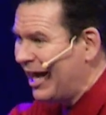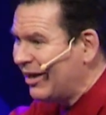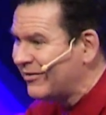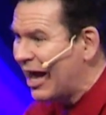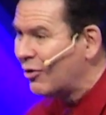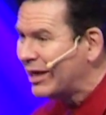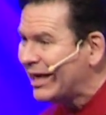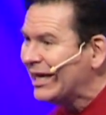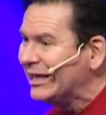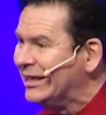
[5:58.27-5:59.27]
is now
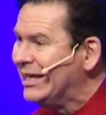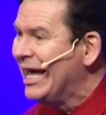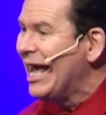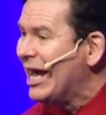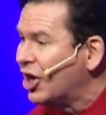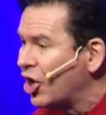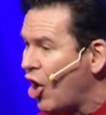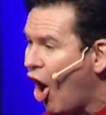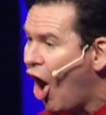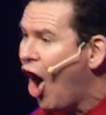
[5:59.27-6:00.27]
eaten in a
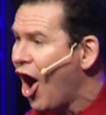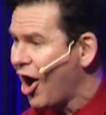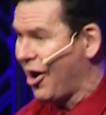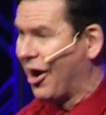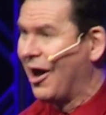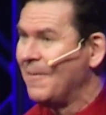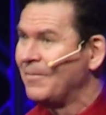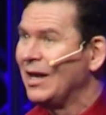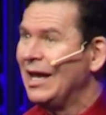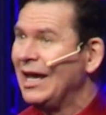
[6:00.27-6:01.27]
car.
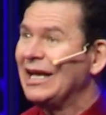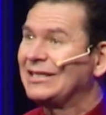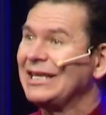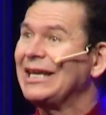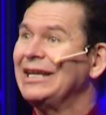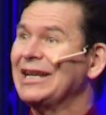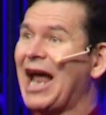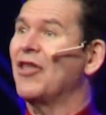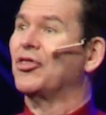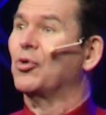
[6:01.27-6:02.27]
It's eaten on the